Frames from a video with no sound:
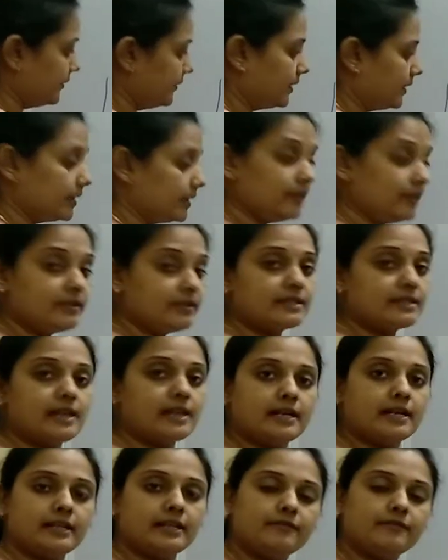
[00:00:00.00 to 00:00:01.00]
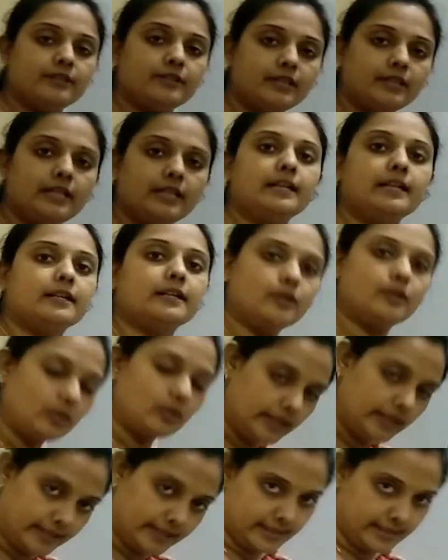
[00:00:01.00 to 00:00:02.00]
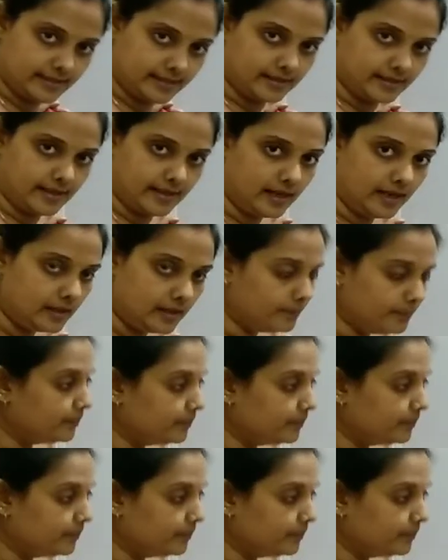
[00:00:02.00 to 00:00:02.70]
Okay, we started with the electrolytic cell